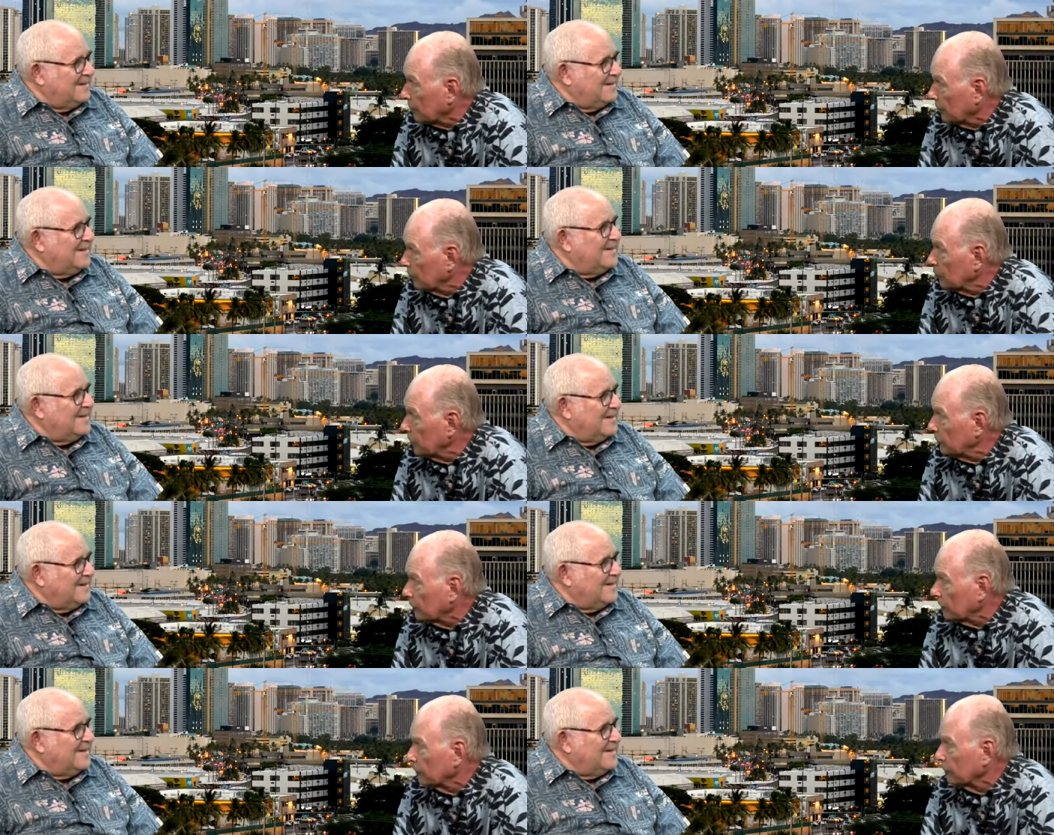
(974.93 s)
Speaker 1: They've
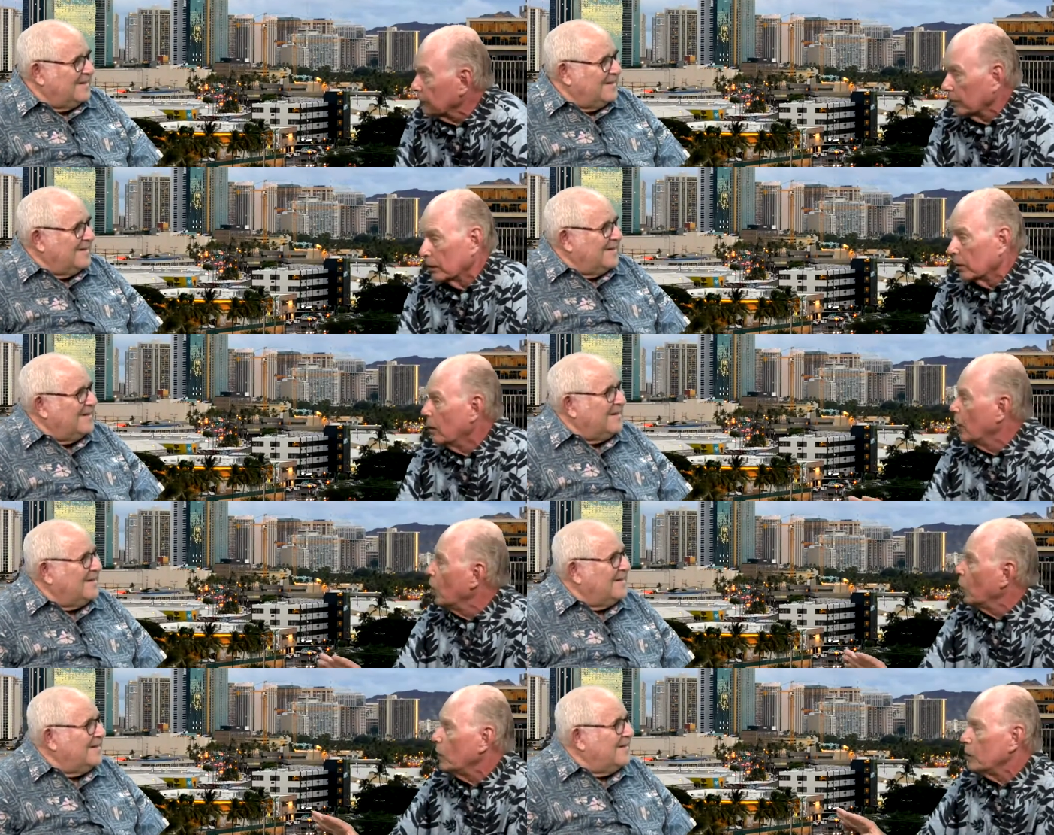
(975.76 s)
basically said,
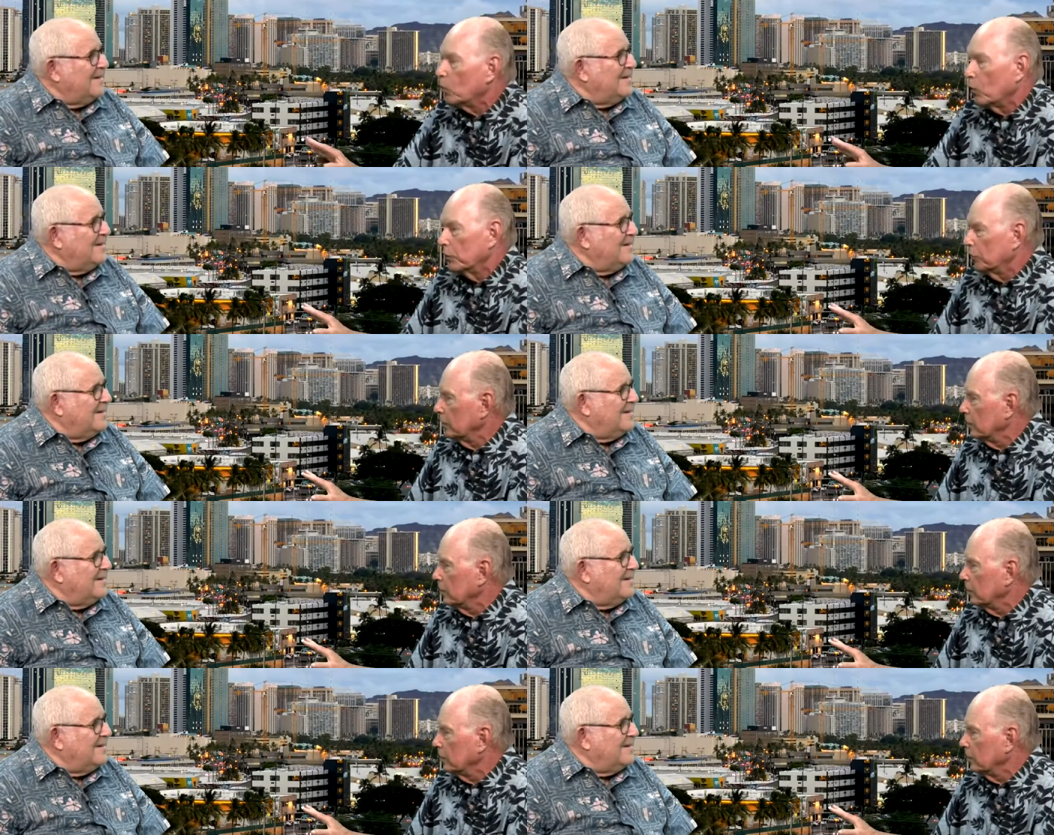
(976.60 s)
we don't want the